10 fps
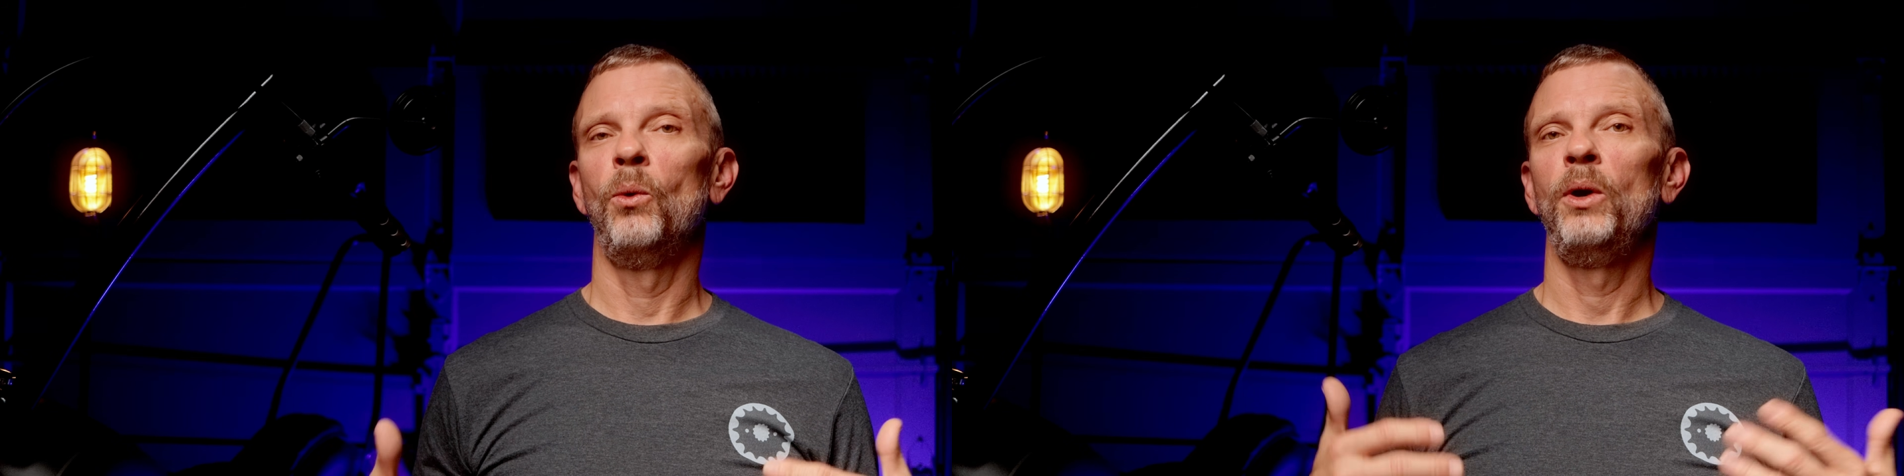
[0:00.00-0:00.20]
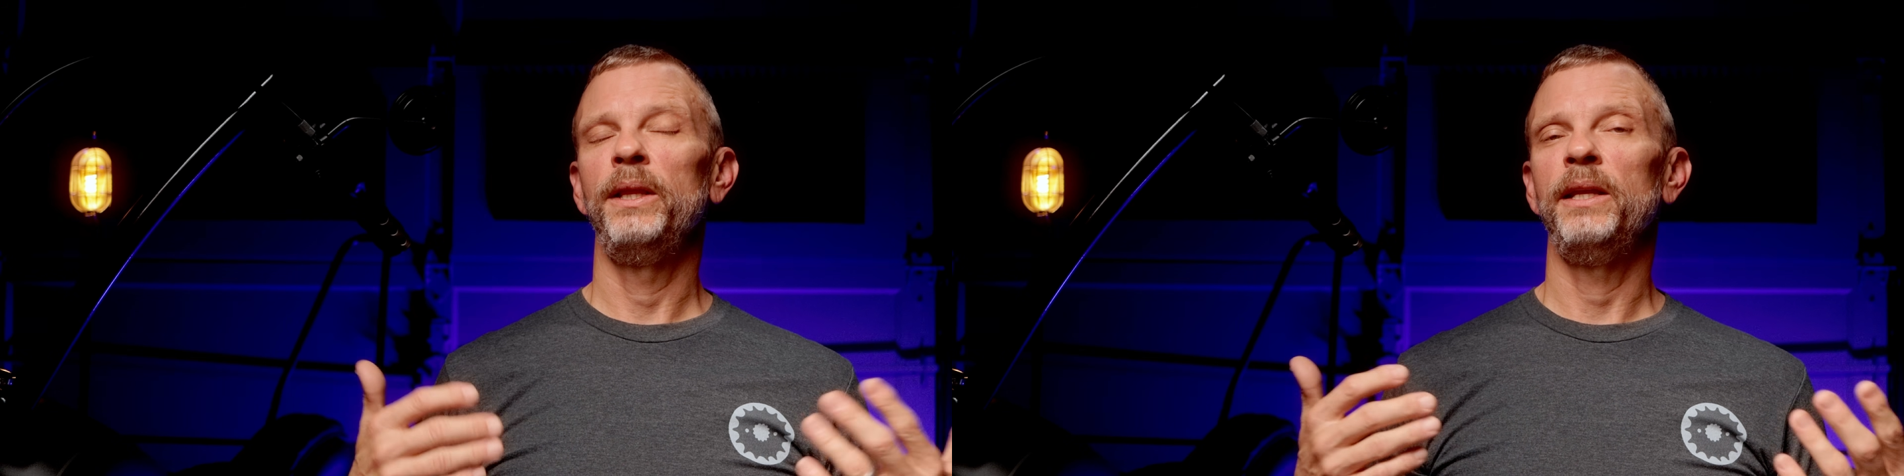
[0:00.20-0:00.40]

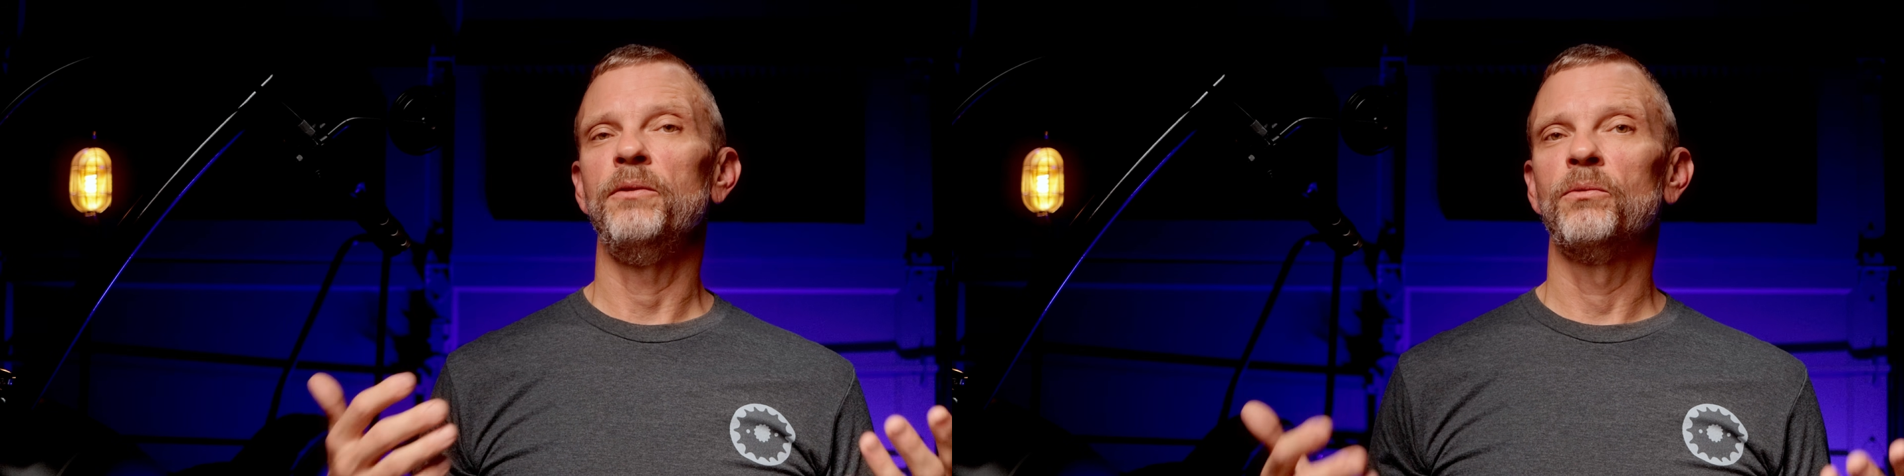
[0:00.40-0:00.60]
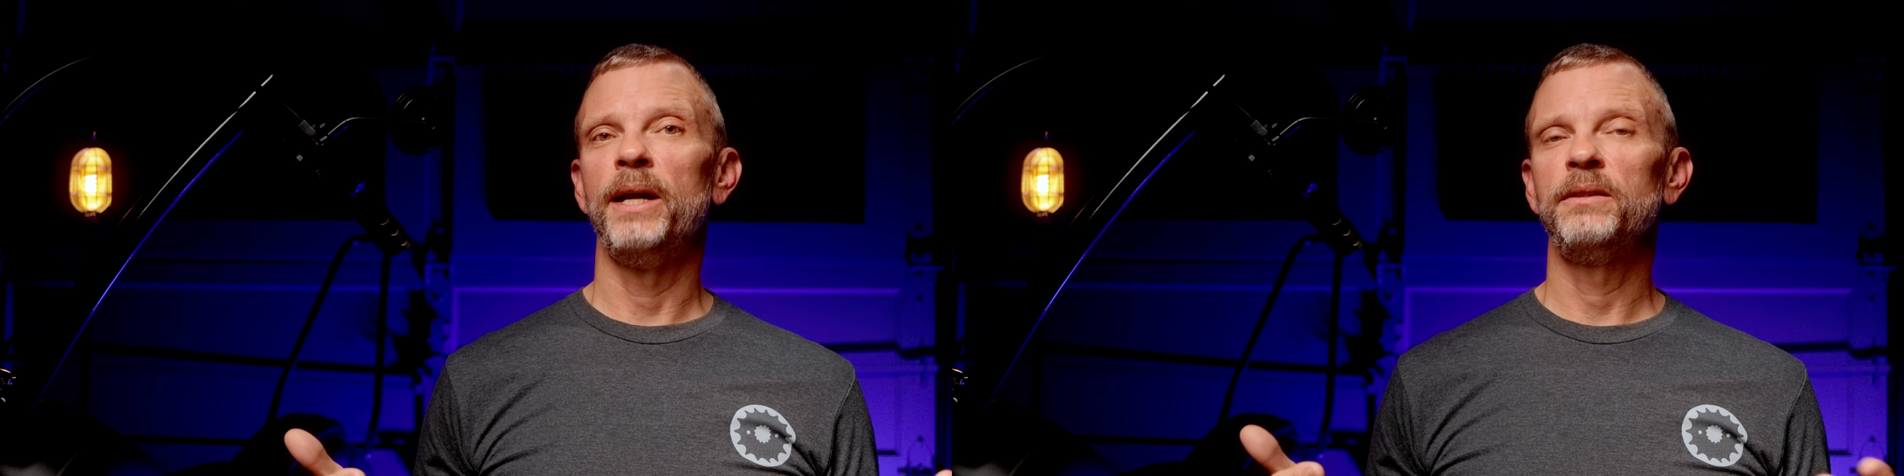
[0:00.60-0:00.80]
oily
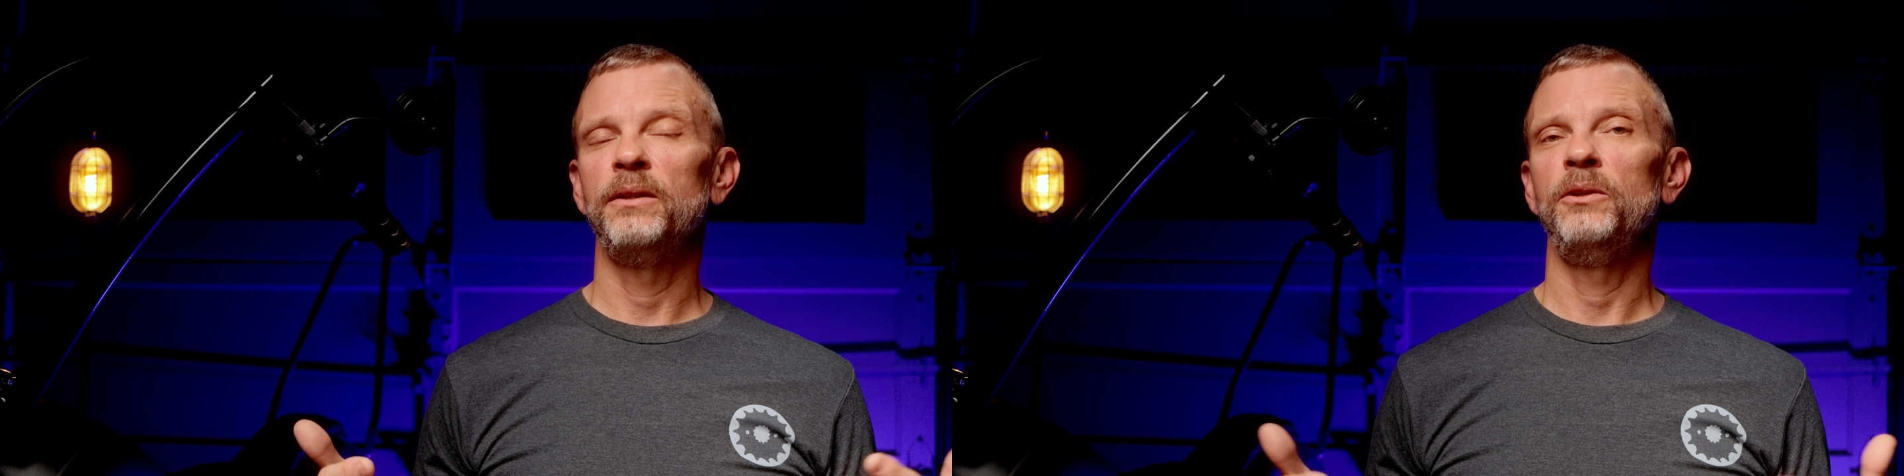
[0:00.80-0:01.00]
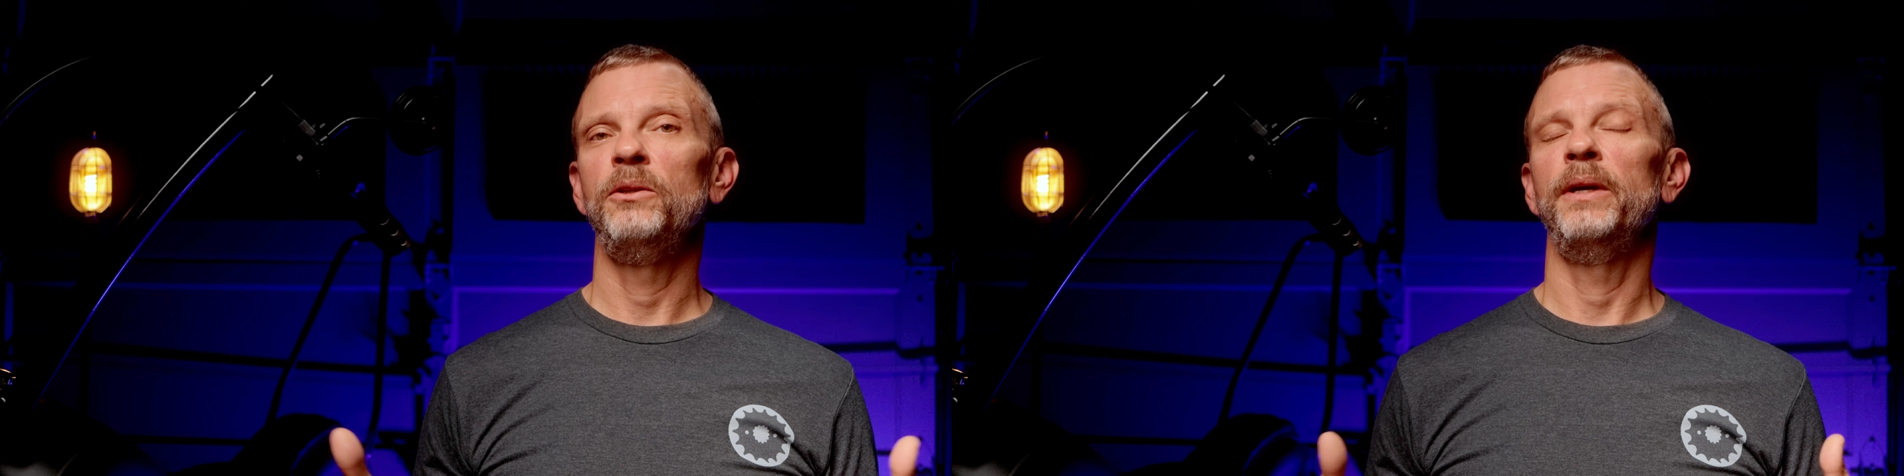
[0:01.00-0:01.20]

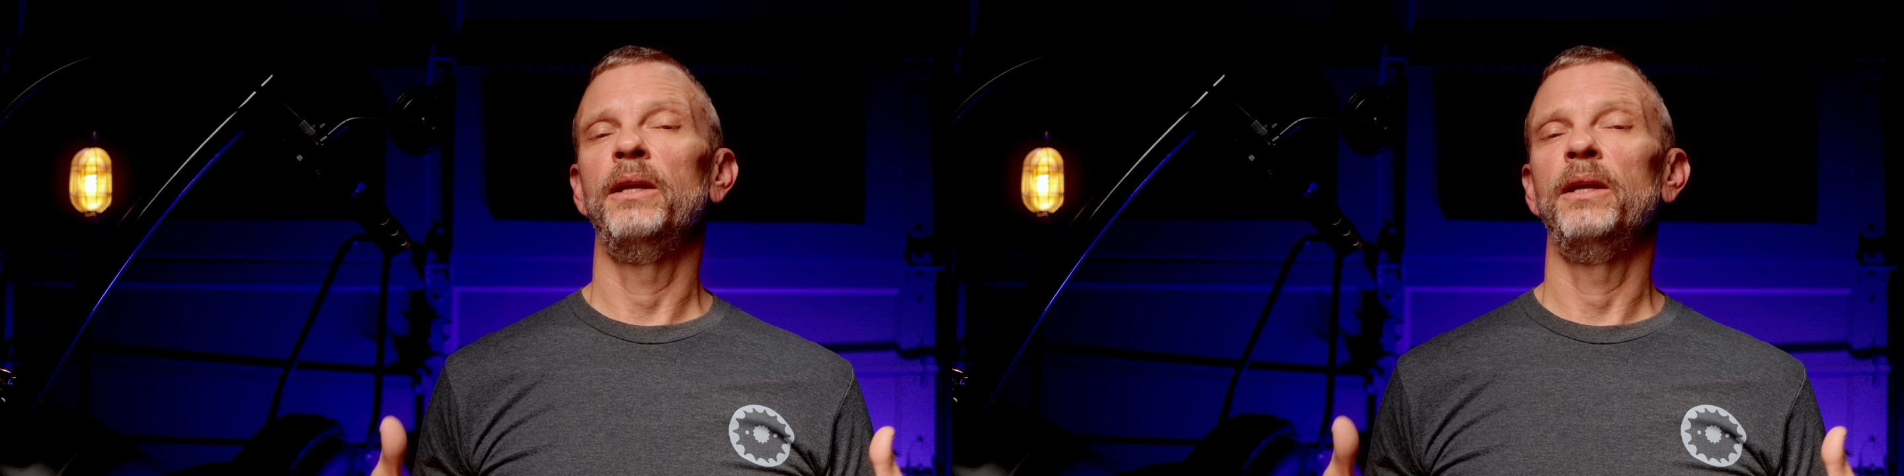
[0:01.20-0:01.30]
residue